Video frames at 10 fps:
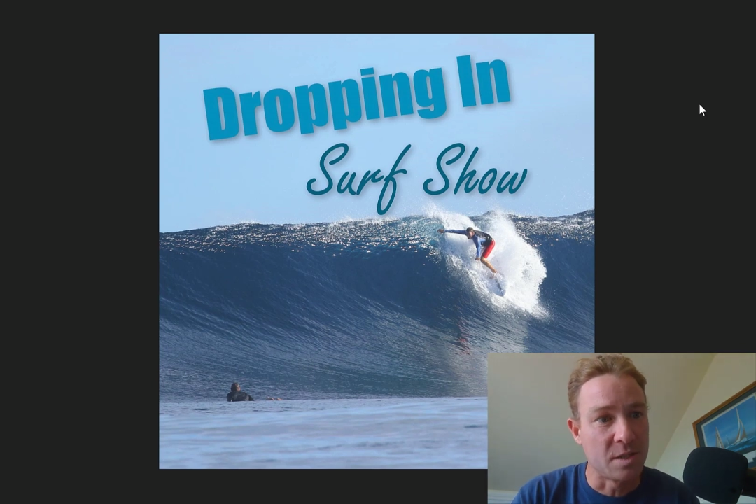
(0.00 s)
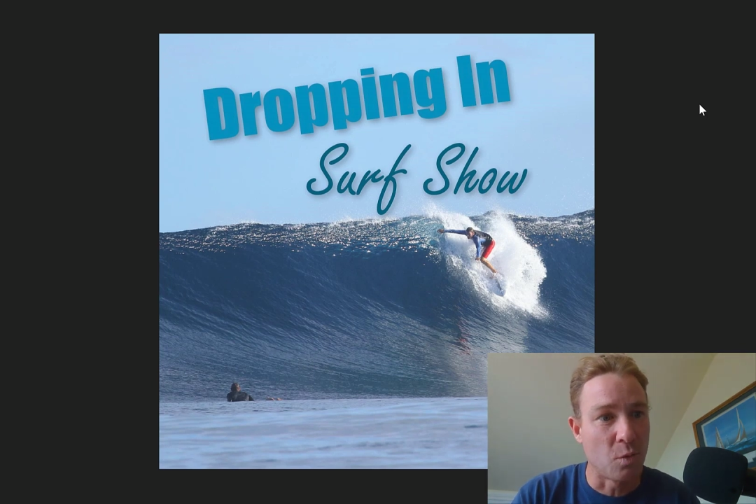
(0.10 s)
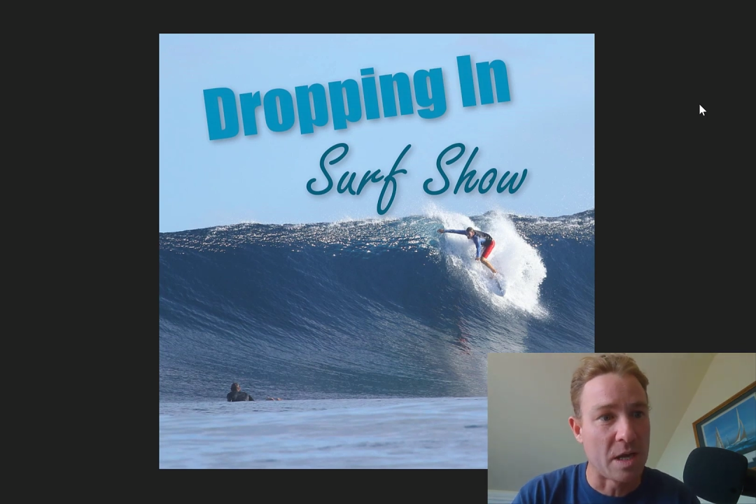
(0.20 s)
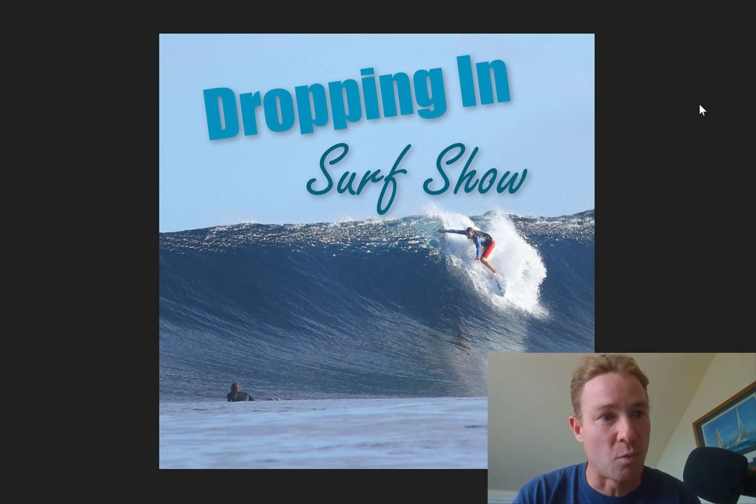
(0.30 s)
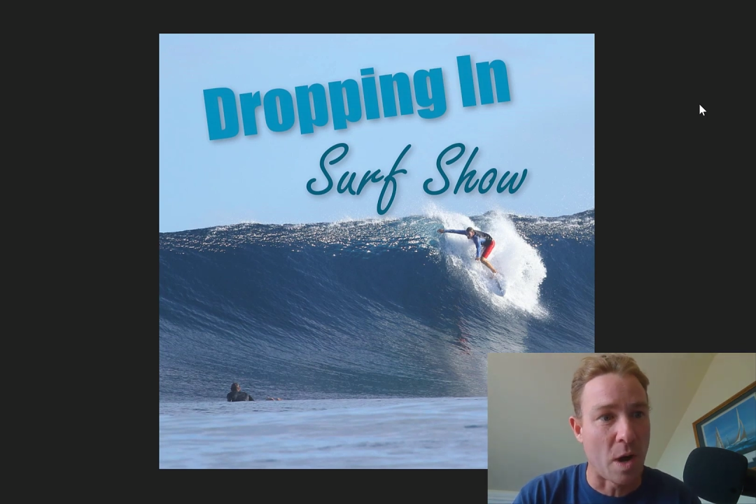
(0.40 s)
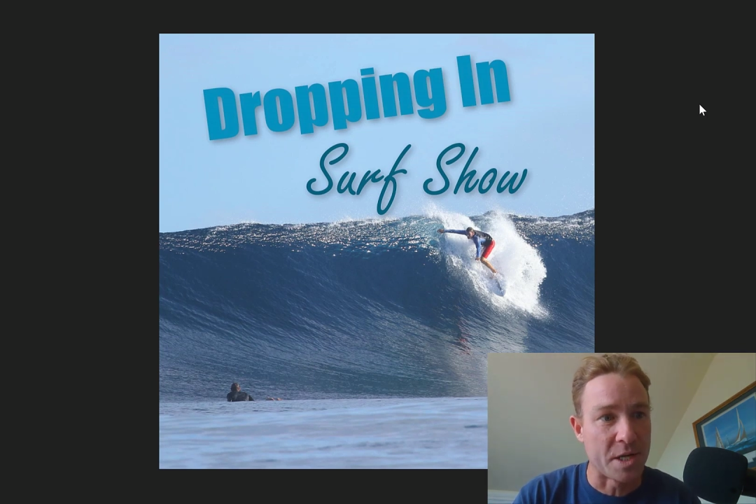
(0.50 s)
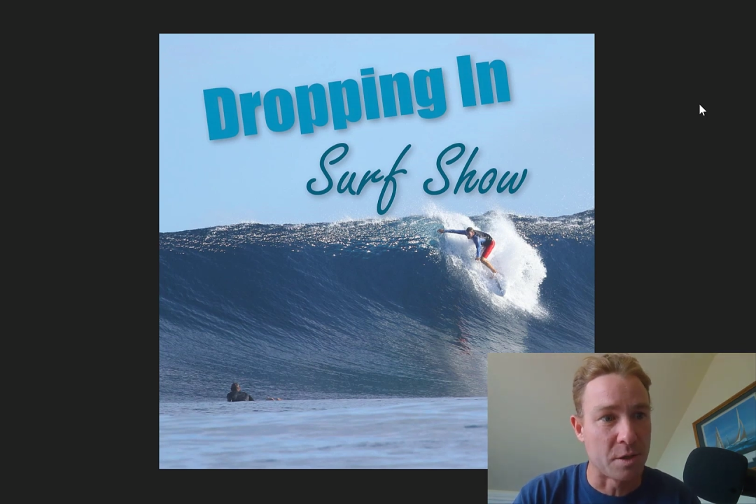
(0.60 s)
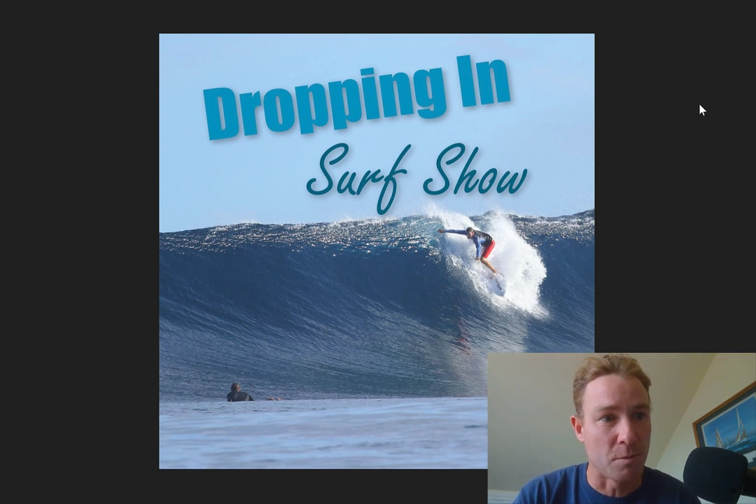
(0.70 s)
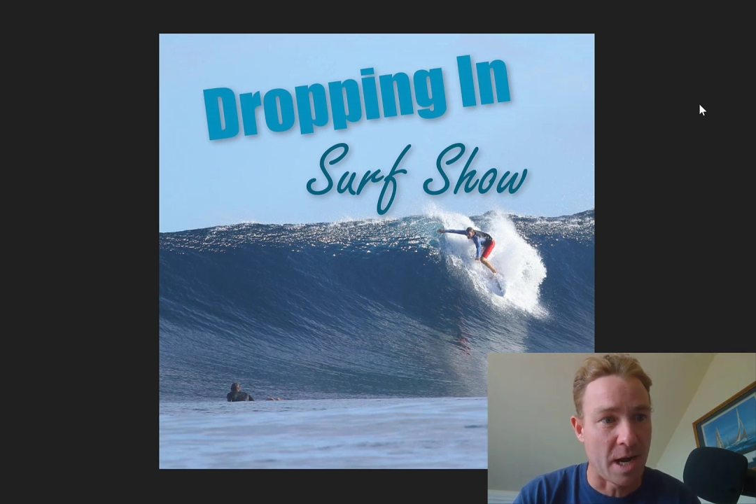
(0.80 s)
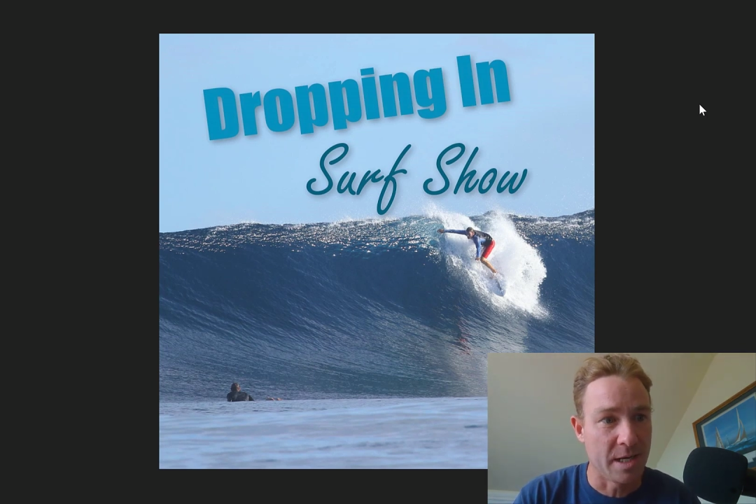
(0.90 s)
the wave while you're
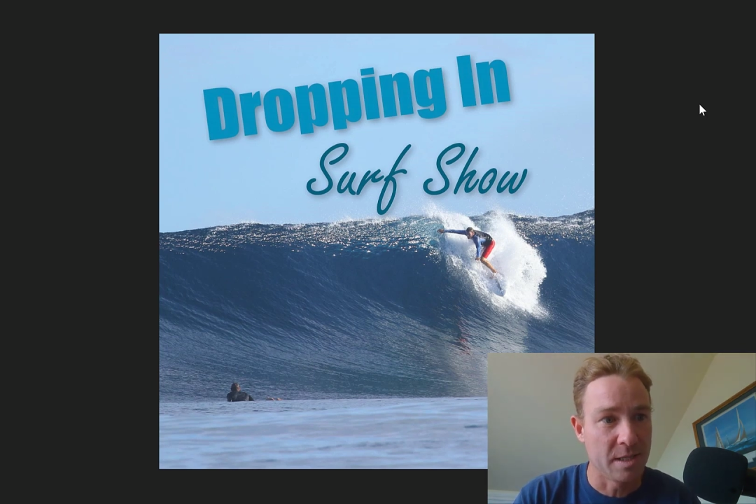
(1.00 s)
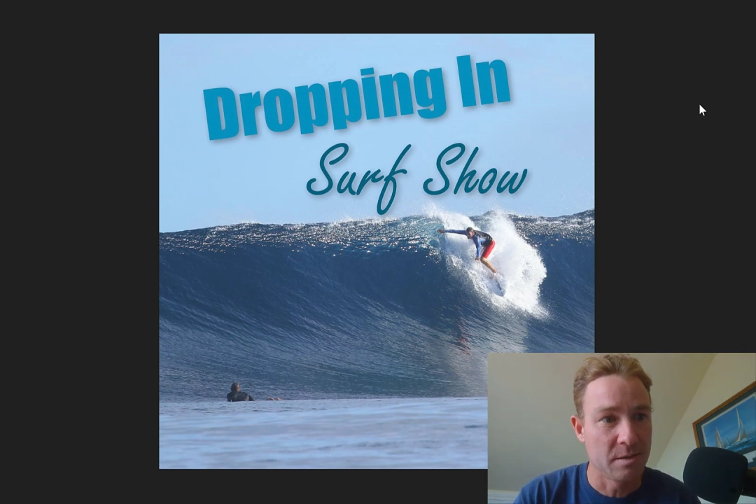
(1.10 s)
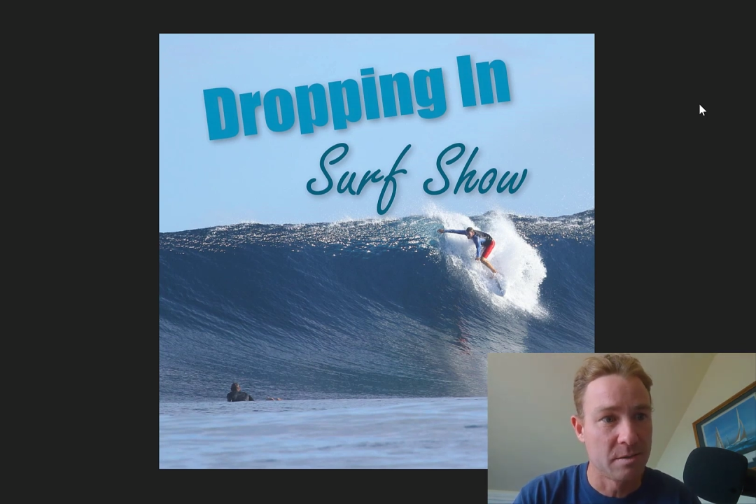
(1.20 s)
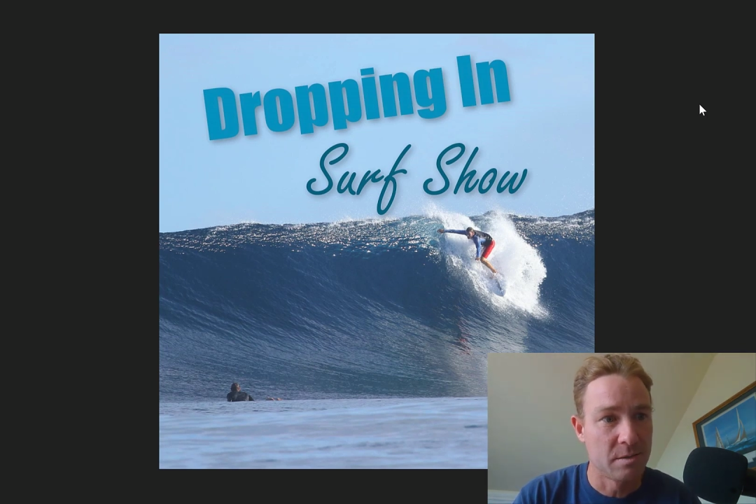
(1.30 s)
riding,